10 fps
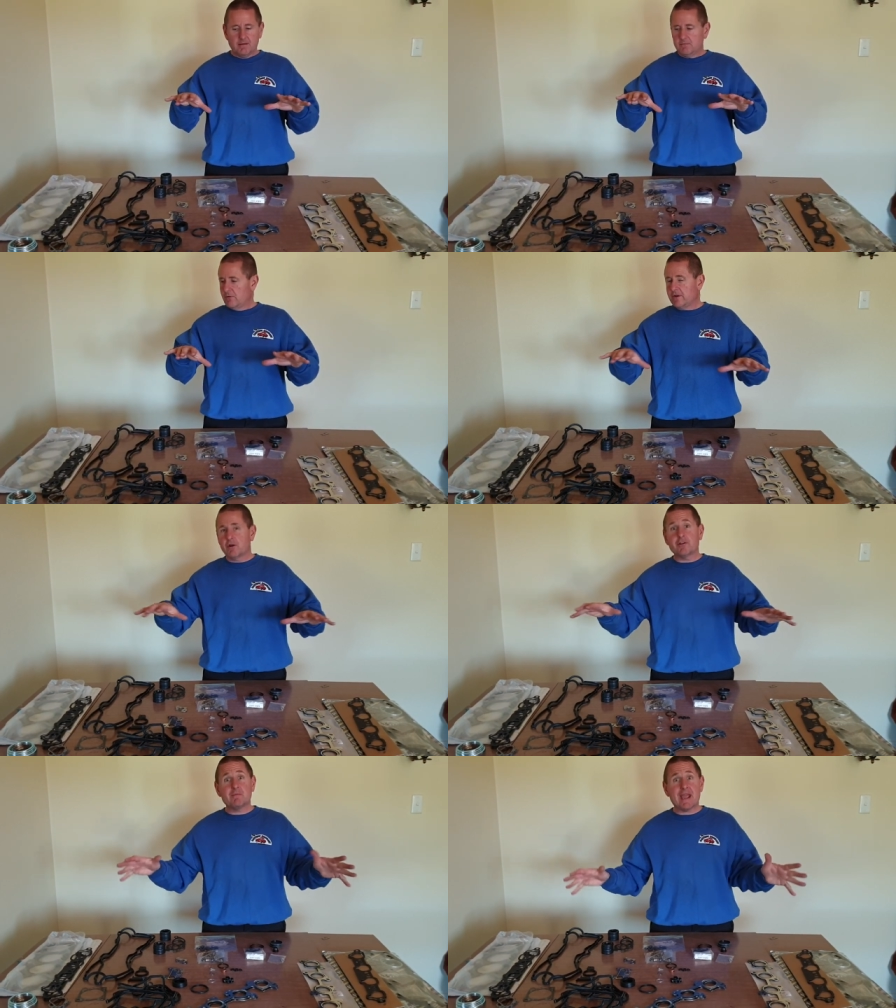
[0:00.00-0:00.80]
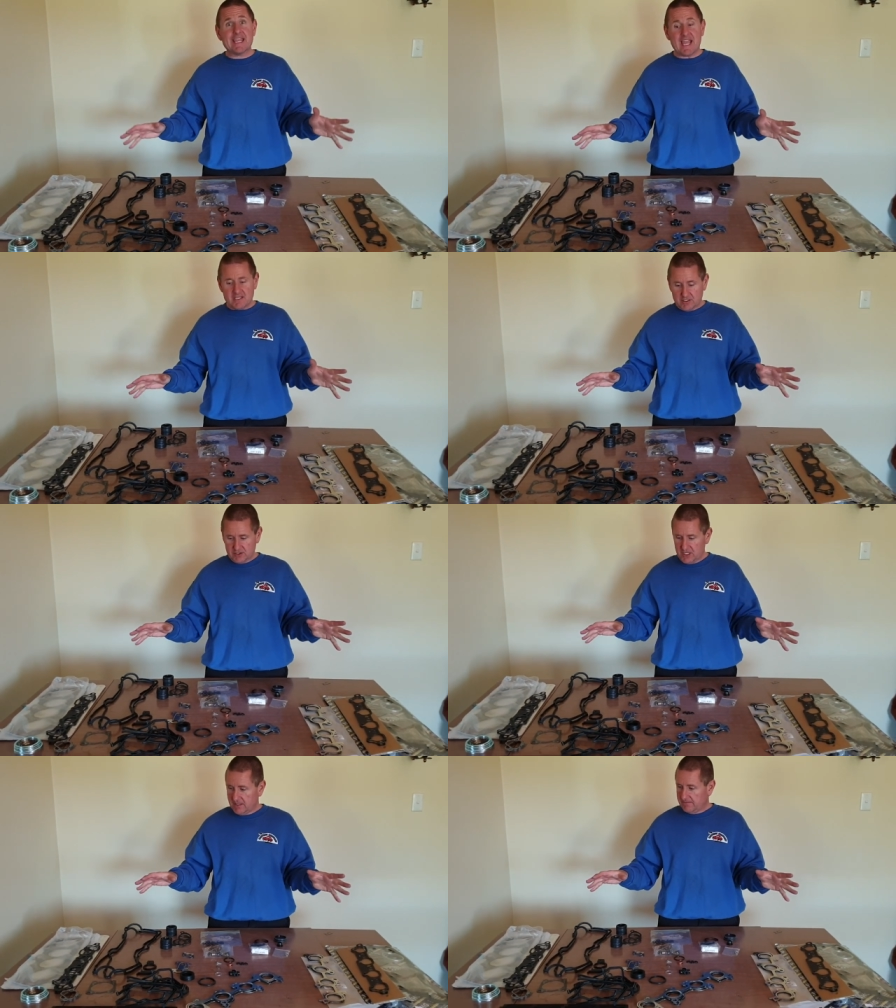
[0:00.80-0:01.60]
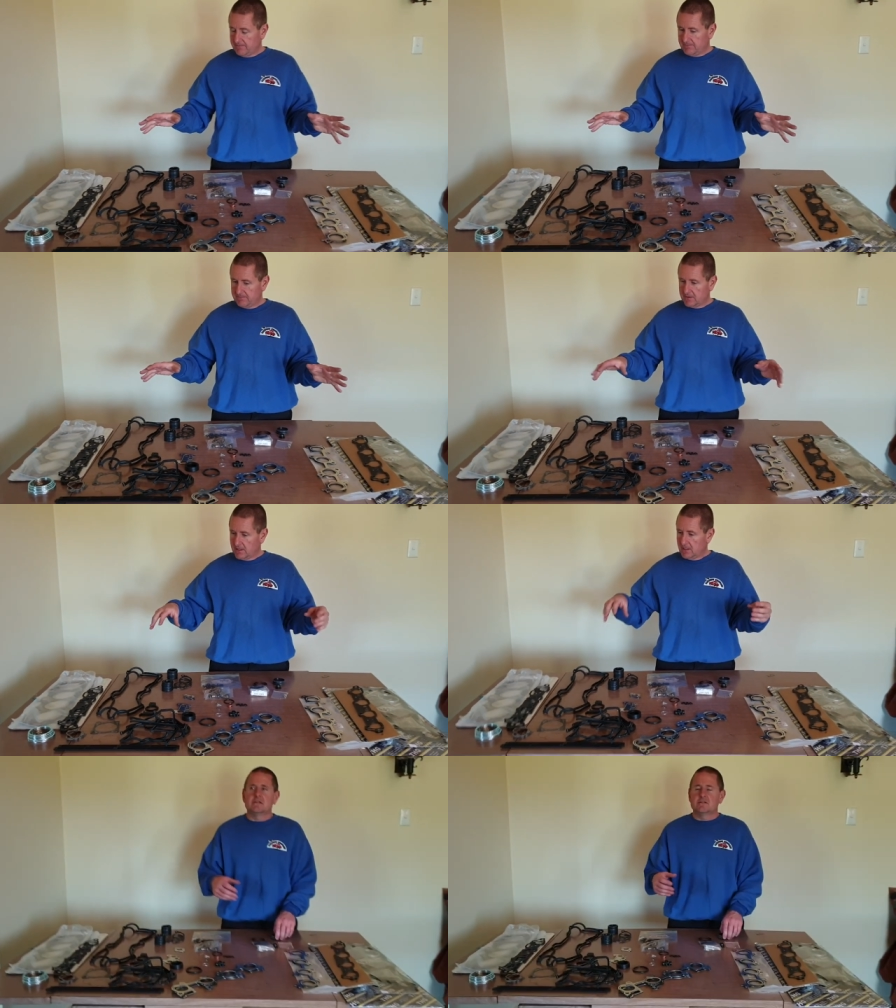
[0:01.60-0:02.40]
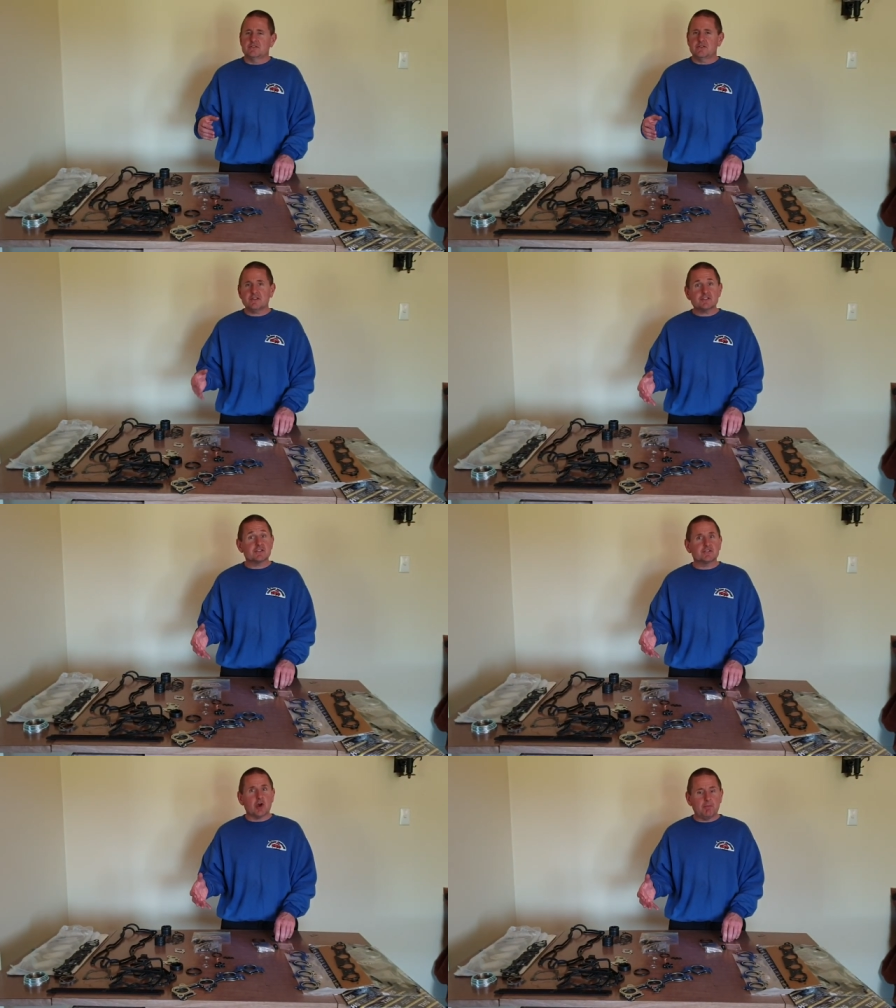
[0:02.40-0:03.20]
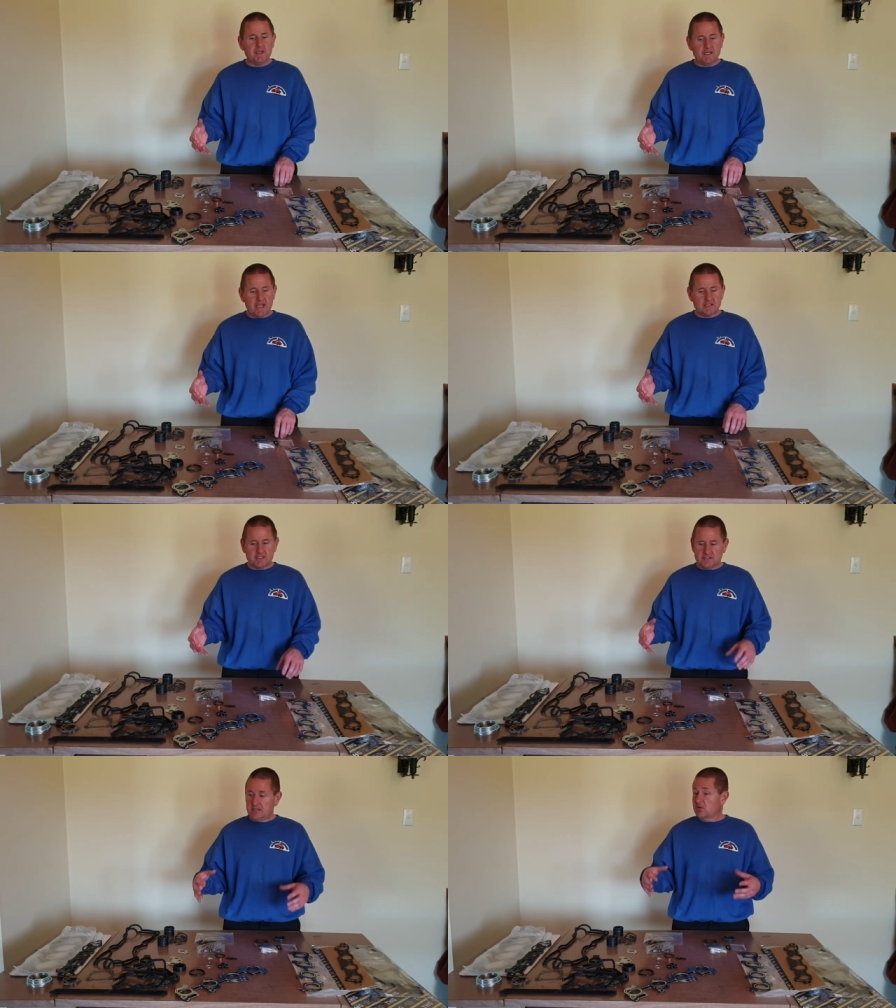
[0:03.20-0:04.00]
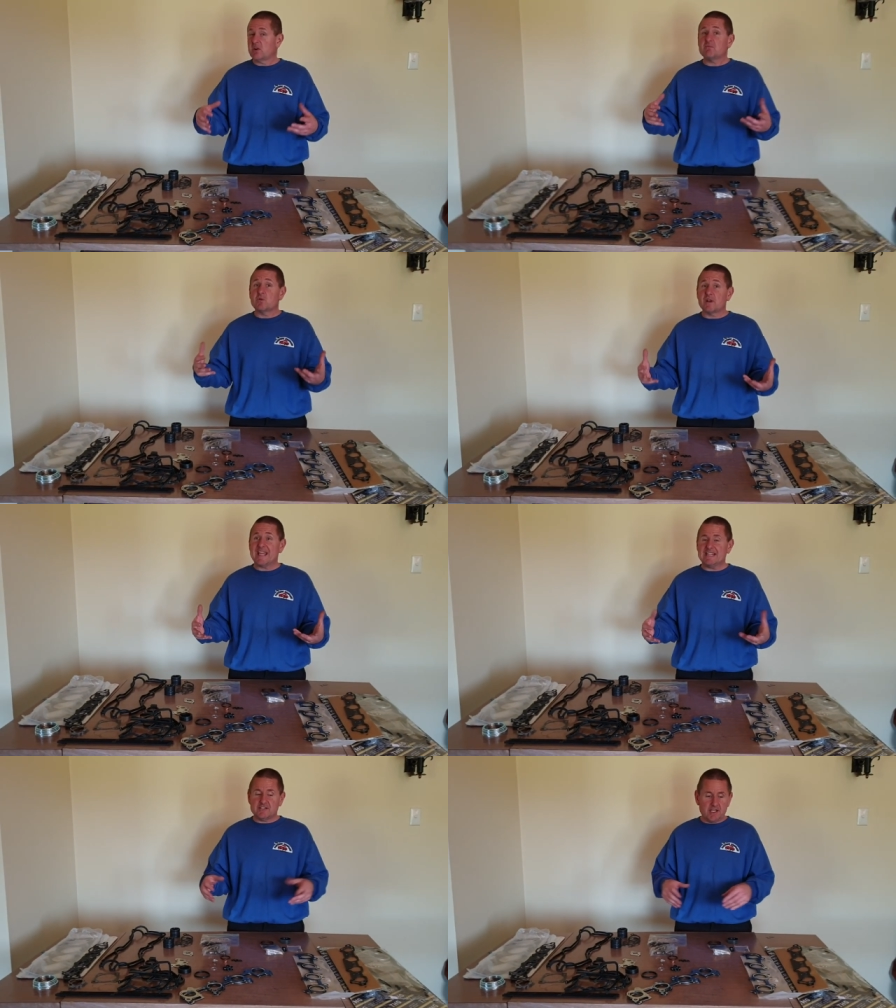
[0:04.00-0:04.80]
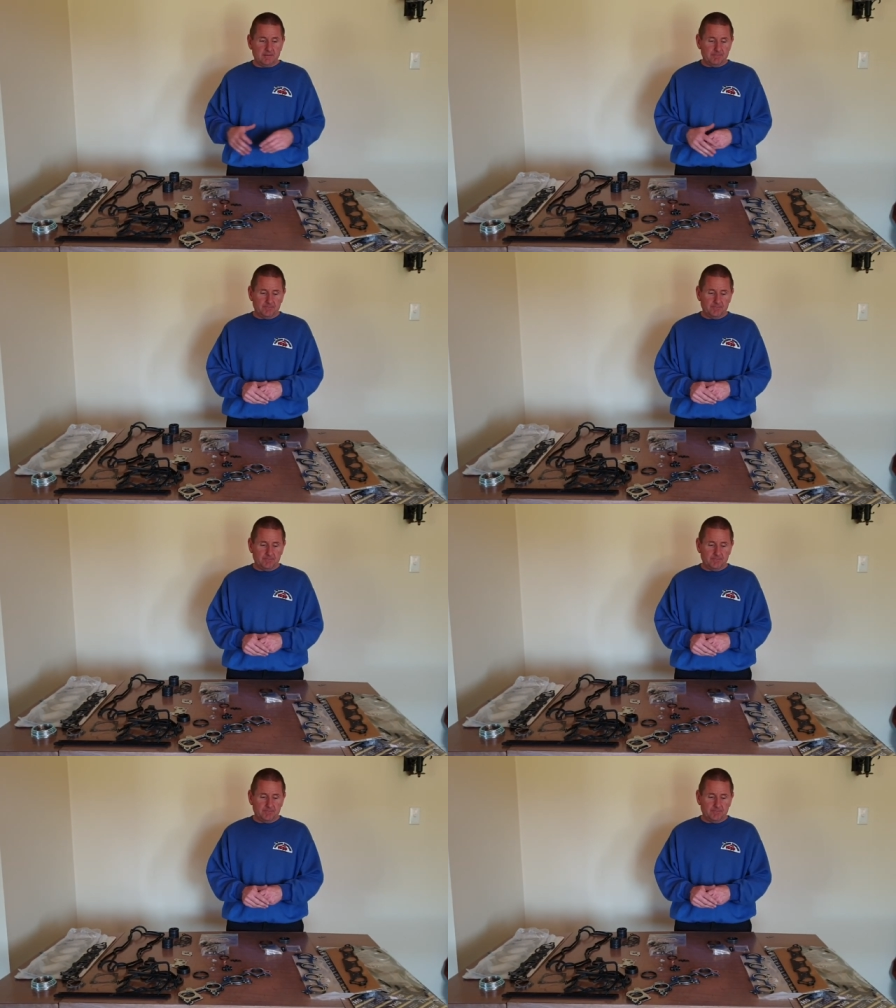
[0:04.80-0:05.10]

Moving on to the main gasket set. So this is a top-end gasket set, or a head set.